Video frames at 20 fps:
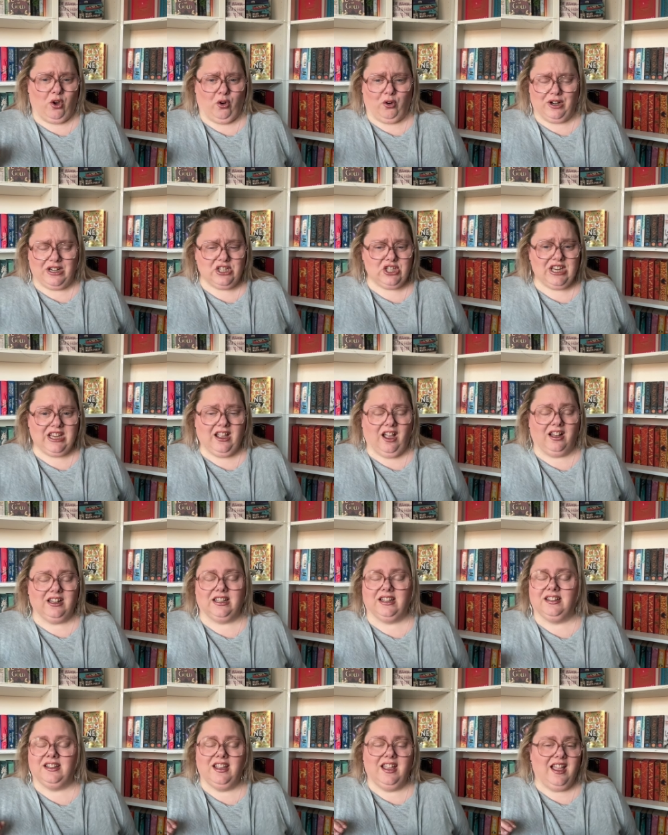orangey
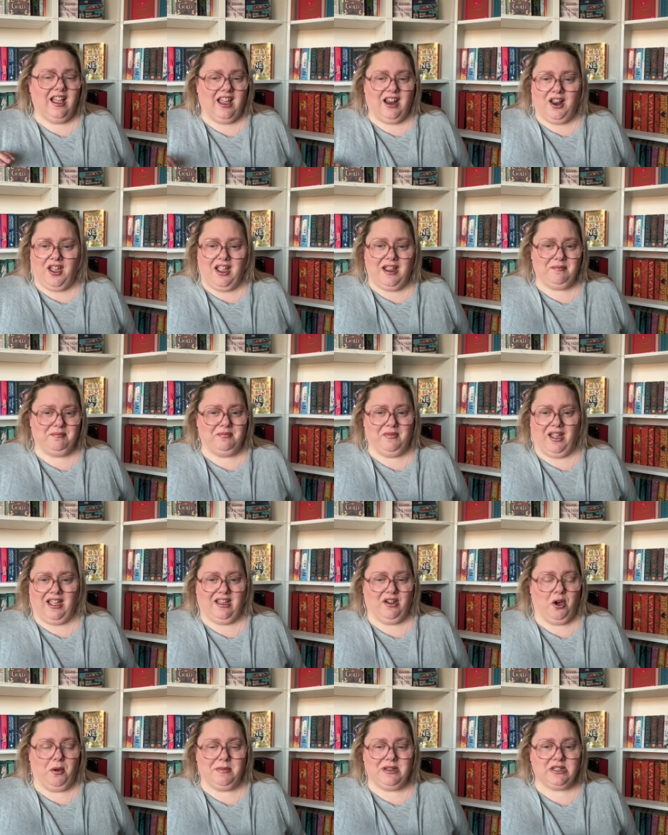colour, and I, I
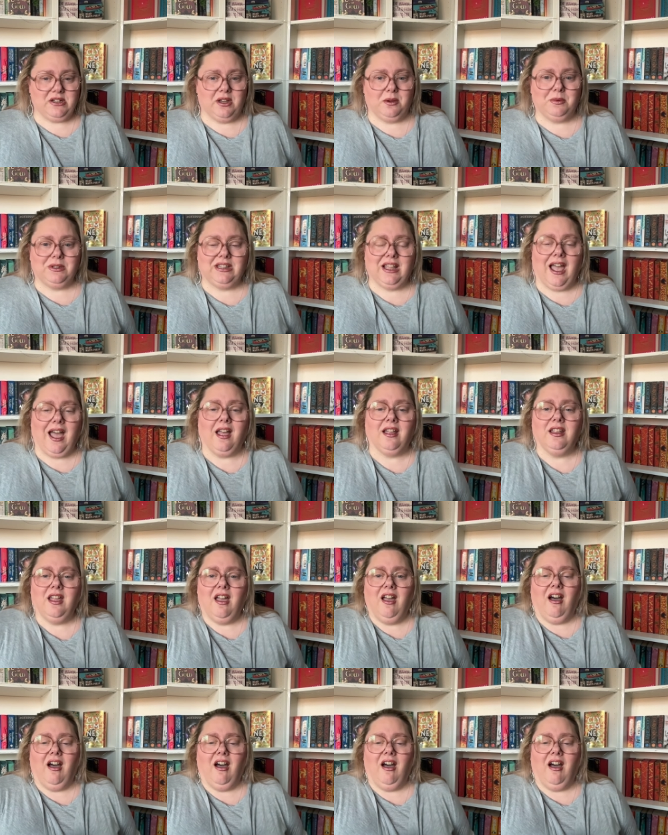can't be doing with that.